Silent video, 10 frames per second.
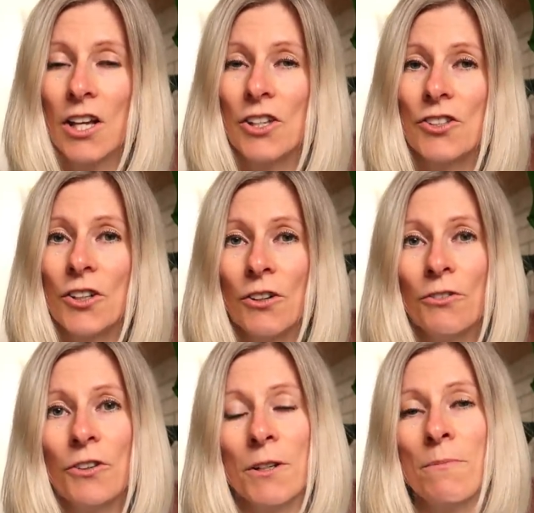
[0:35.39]
So
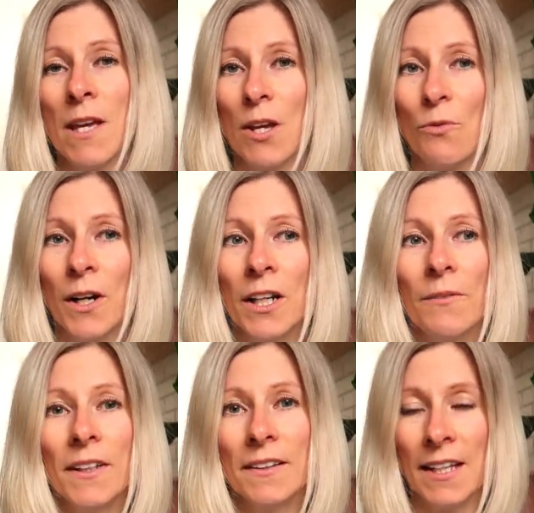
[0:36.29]
for me, one
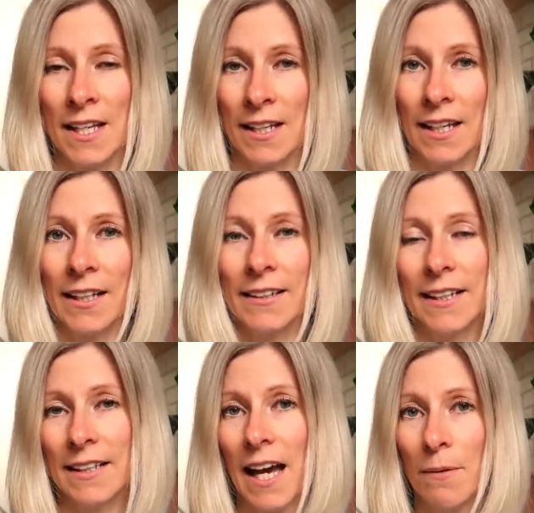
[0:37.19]
of the things
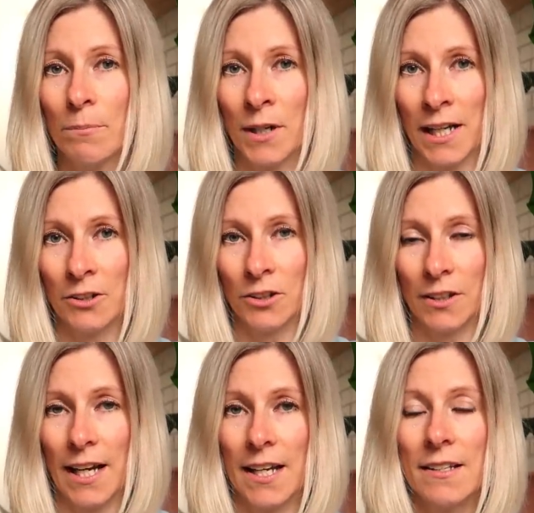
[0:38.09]
that I
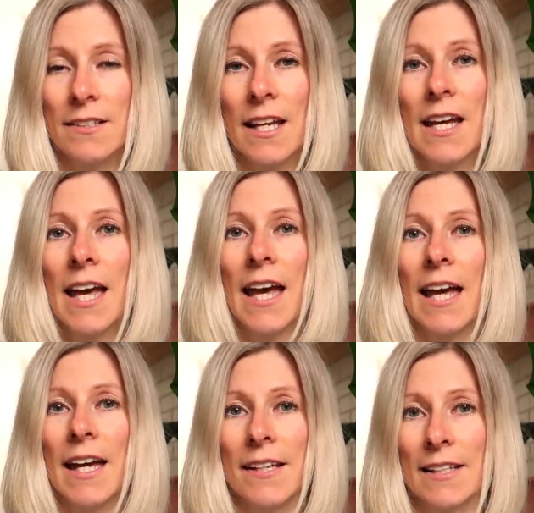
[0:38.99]
prioritized
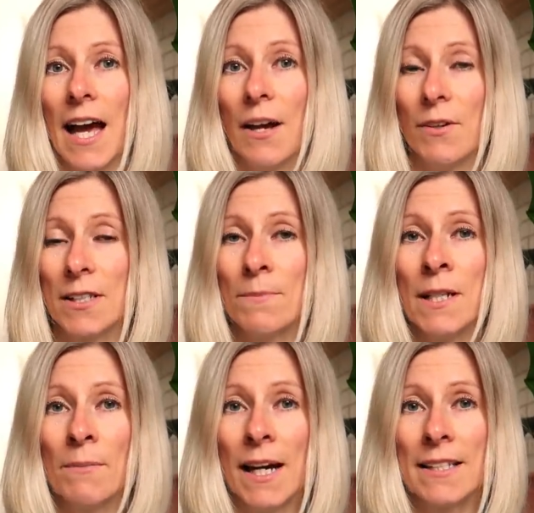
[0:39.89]
as I was
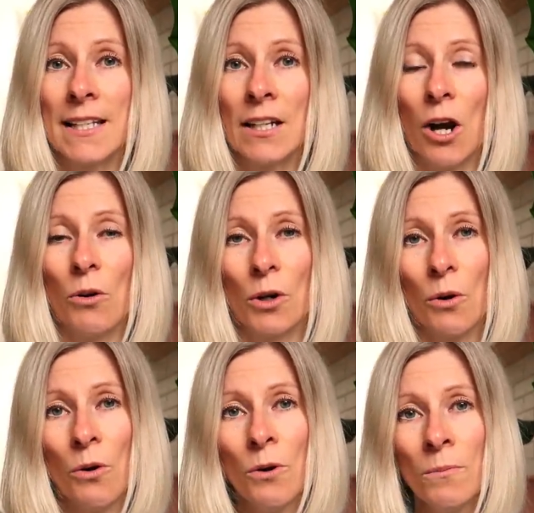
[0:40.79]
minimizing our
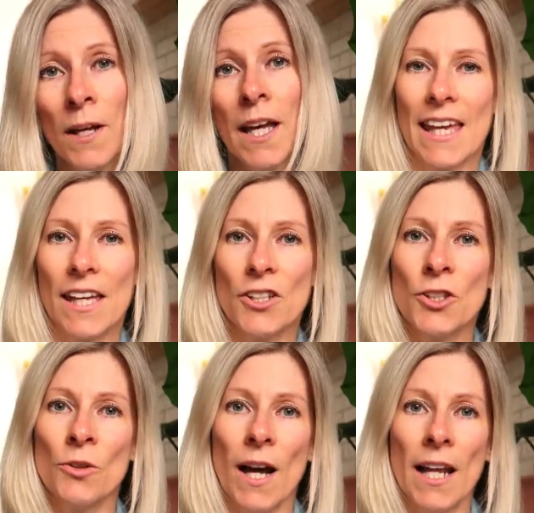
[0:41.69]
home is
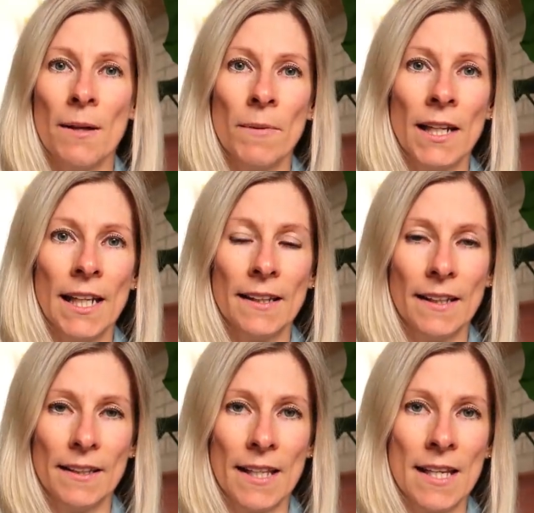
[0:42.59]
to eliminate
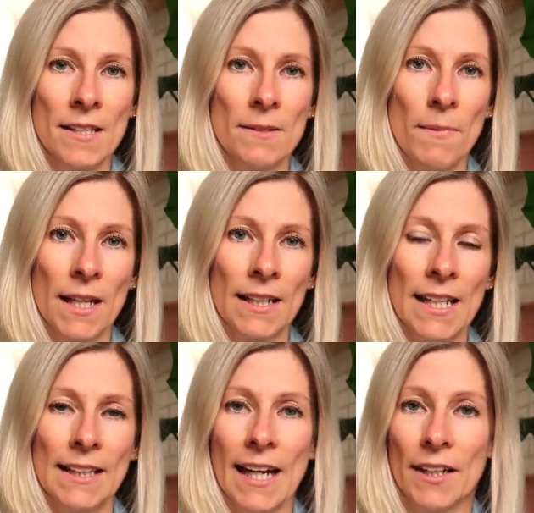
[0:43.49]
the things
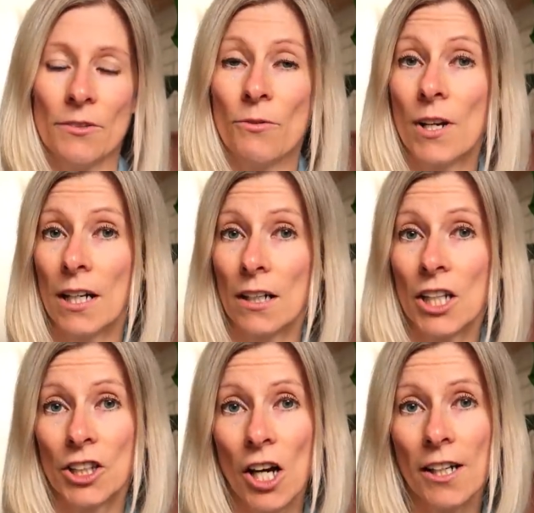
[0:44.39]
mainly that were
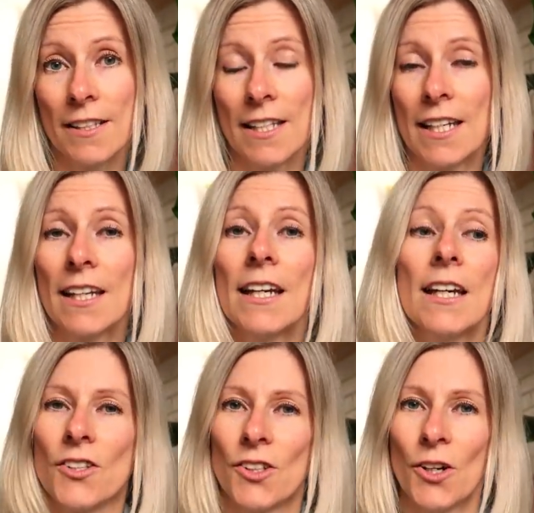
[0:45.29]
toxic.
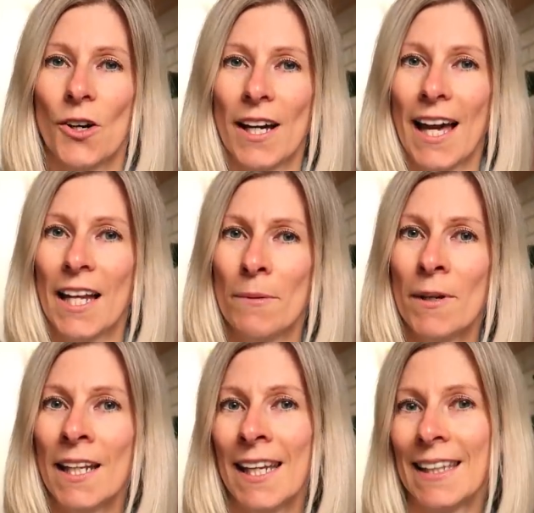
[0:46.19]
So
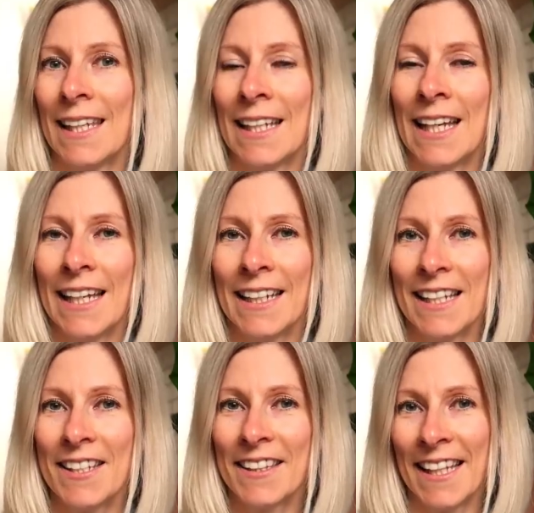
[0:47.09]
eliminating
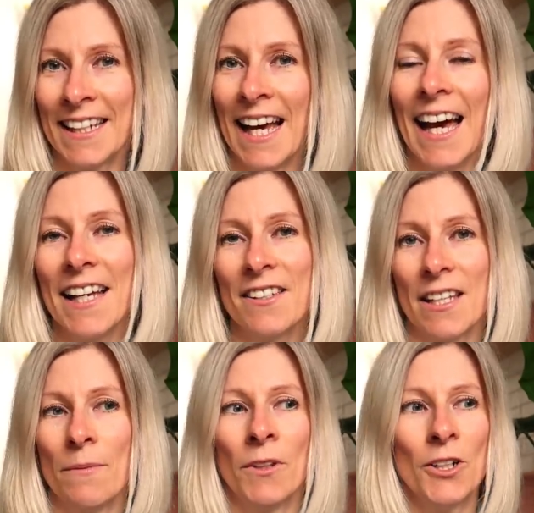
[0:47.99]
this 10
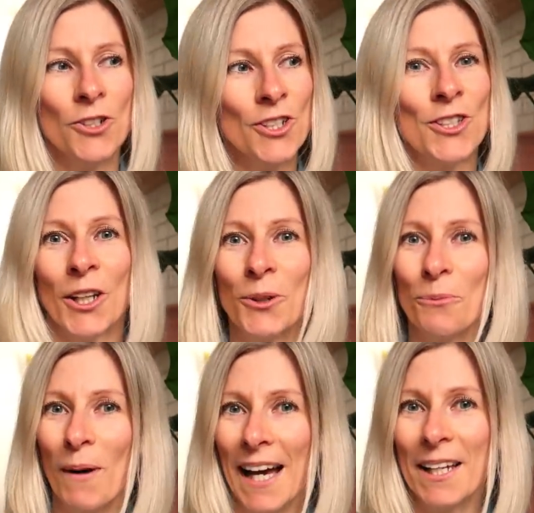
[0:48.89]
items, not just not to
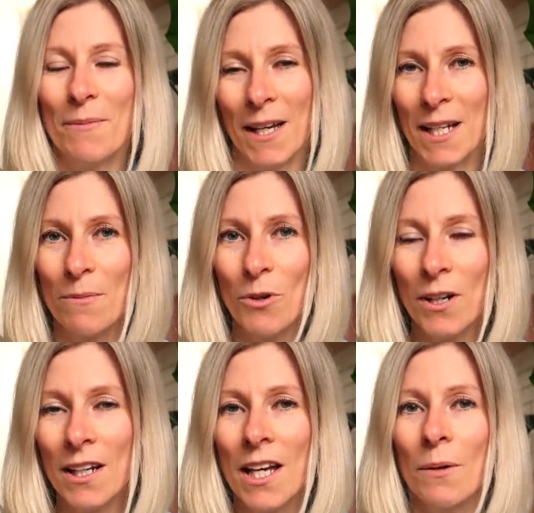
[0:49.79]
buy them
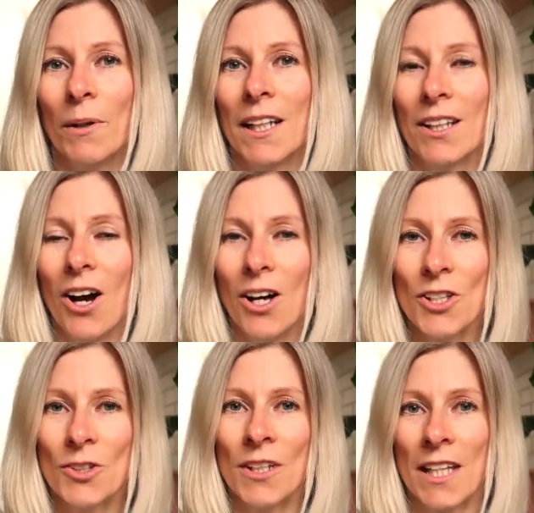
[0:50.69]
anymore, but it
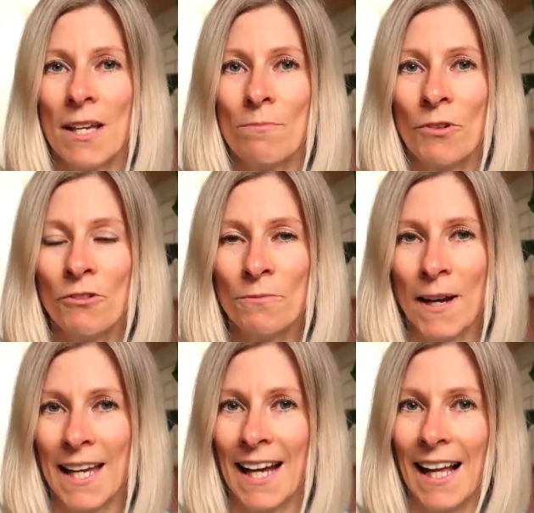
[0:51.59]
also improved
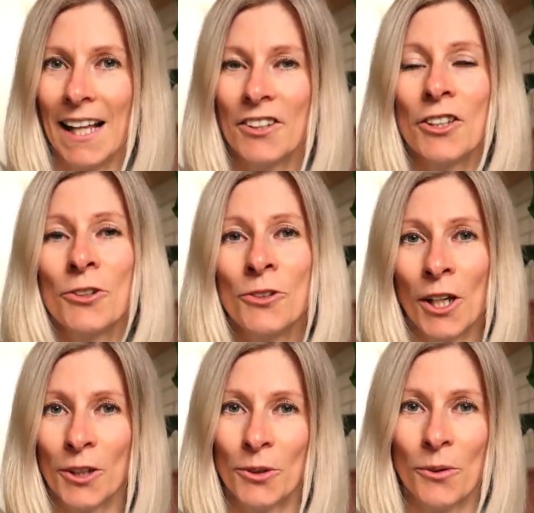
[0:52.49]
my health to
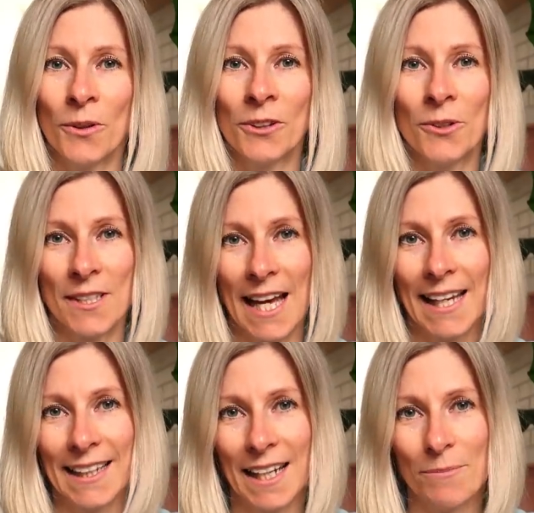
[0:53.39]
not to own those
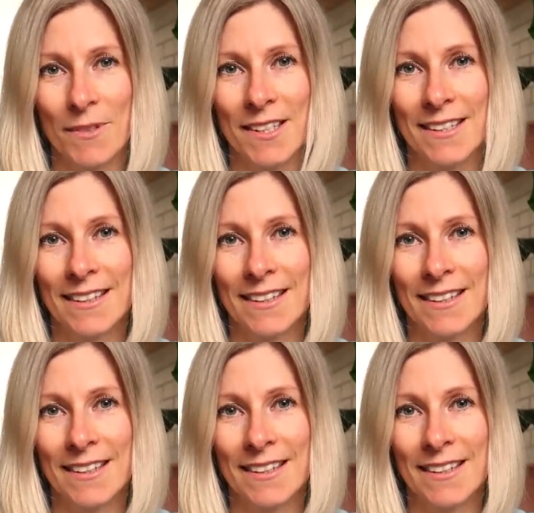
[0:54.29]
items.